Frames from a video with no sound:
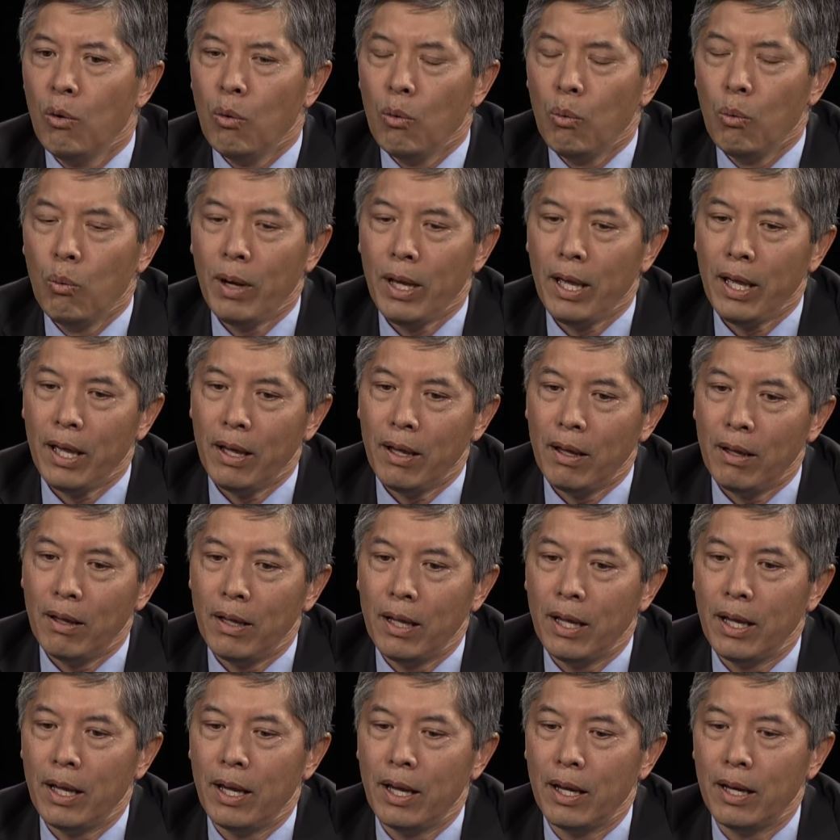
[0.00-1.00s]

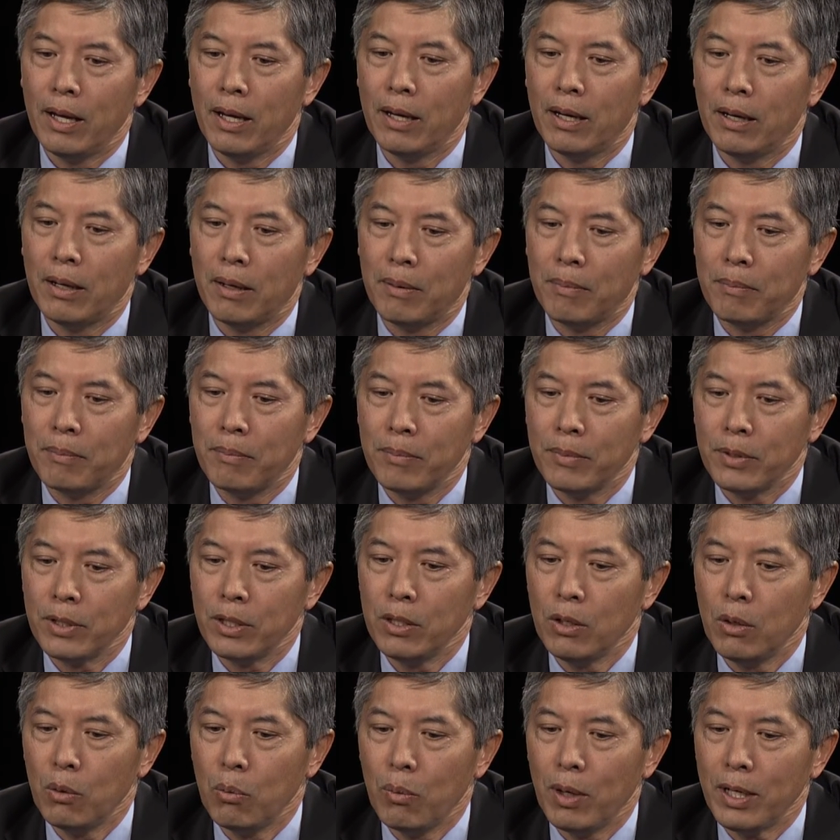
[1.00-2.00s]
Well, um,
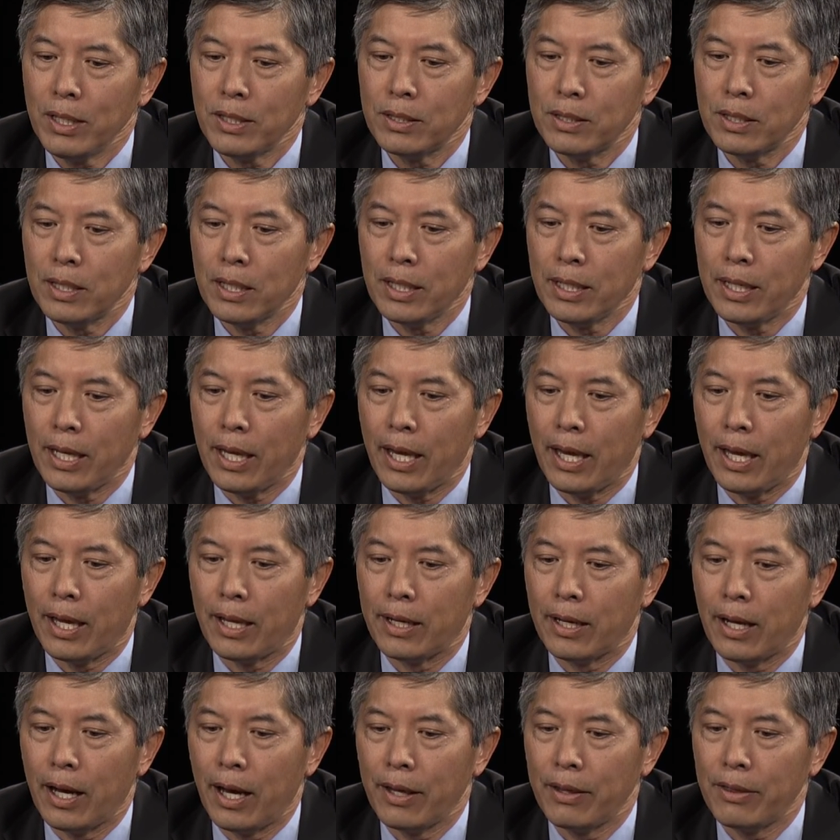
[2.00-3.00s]
you know, once
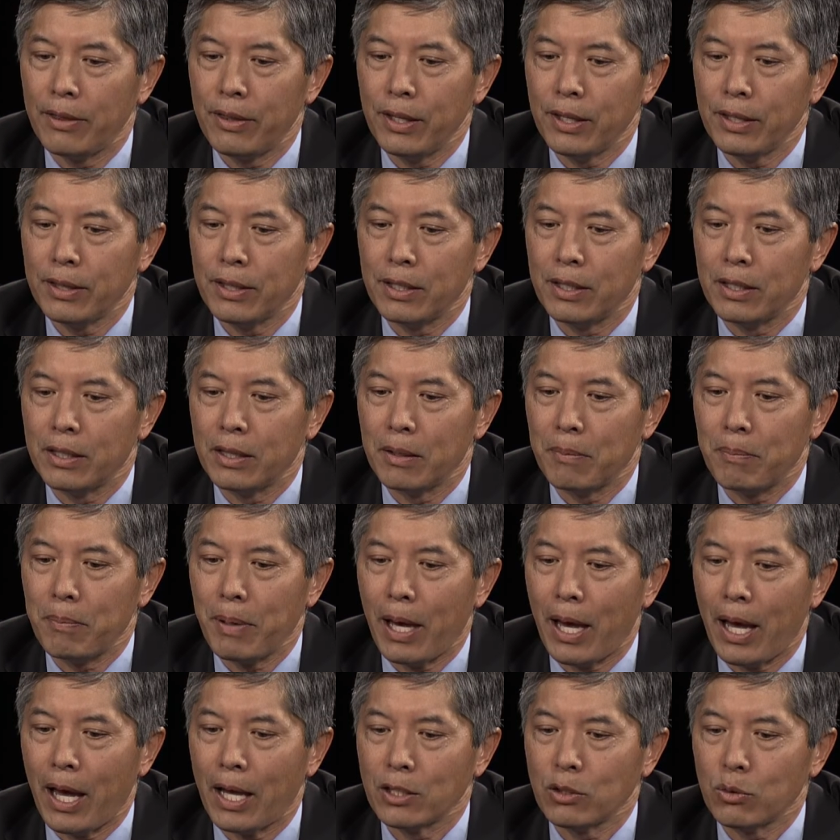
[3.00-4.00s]
again, I think that in the
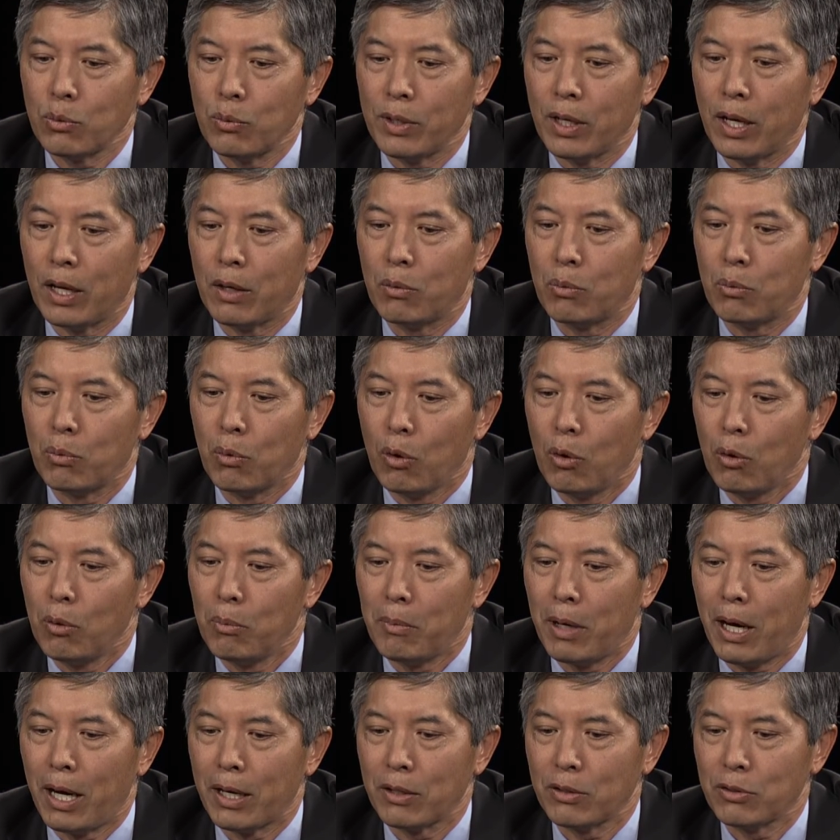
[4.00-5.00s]
past we had role
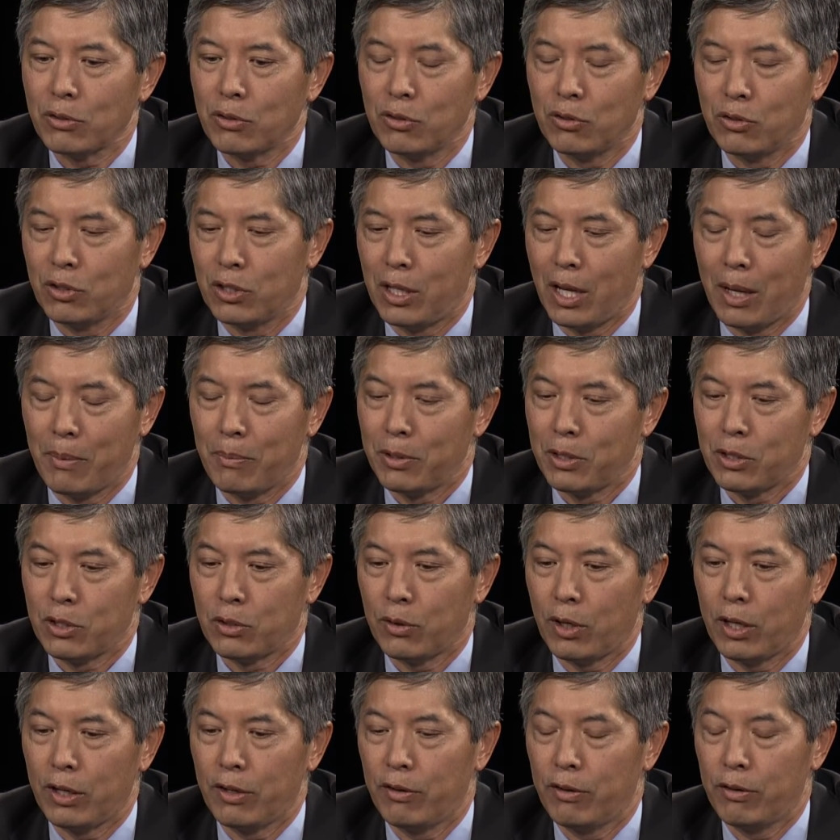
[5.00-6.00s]
models who
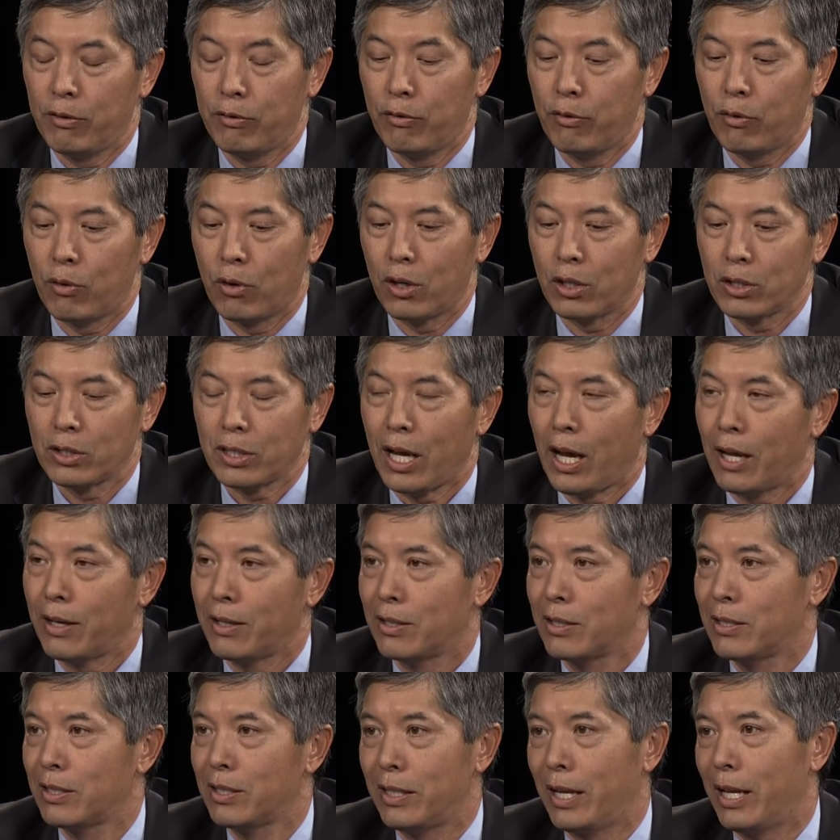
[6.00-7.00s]
demonstrated for us how
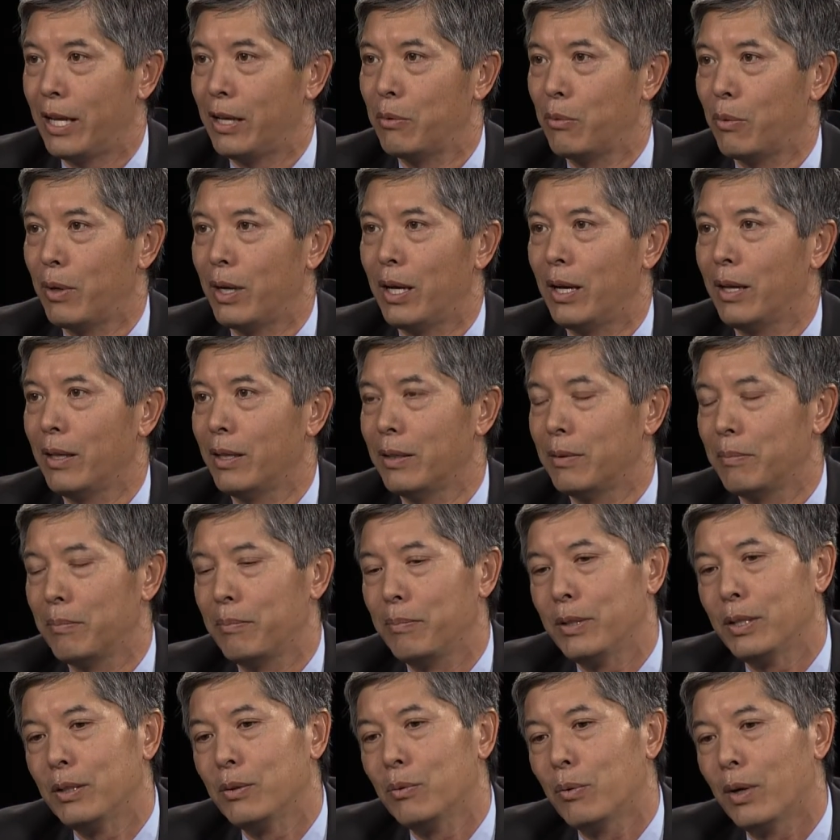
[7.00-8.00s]
to stay well
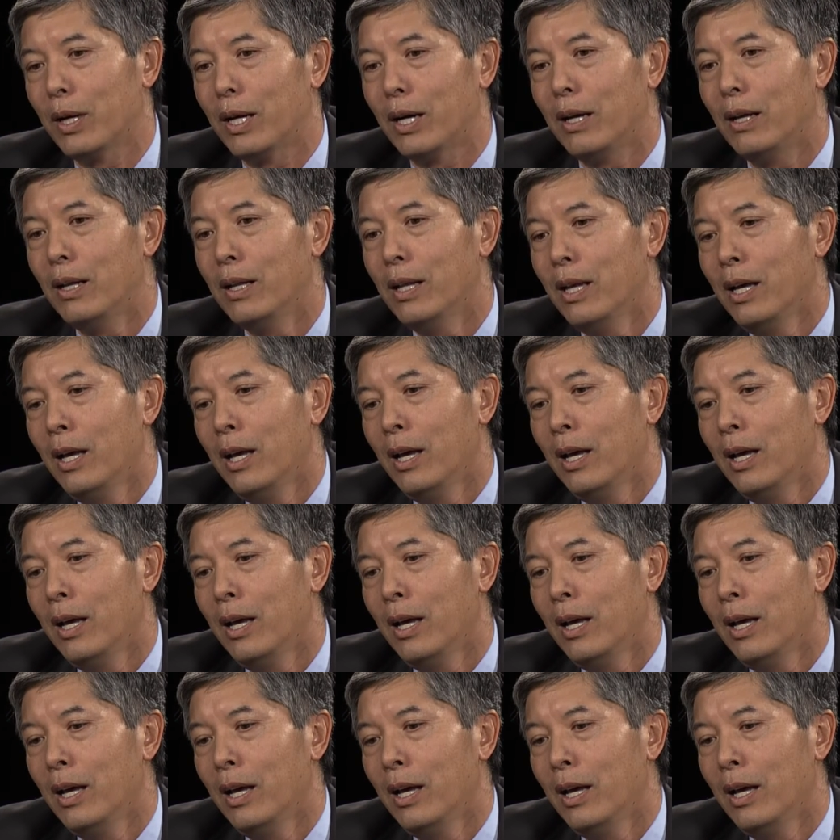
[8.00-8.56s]
and be well.